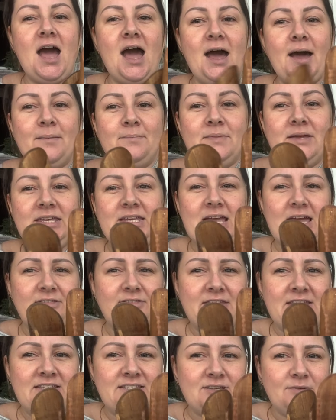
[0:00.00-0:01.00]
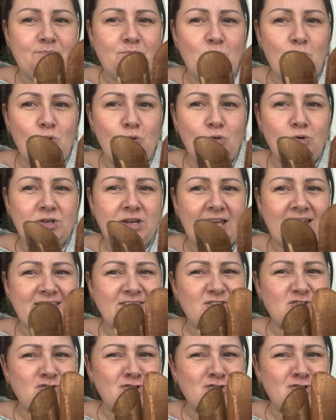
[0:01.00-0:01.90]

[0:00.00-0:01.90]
Um, yeah, these are more like the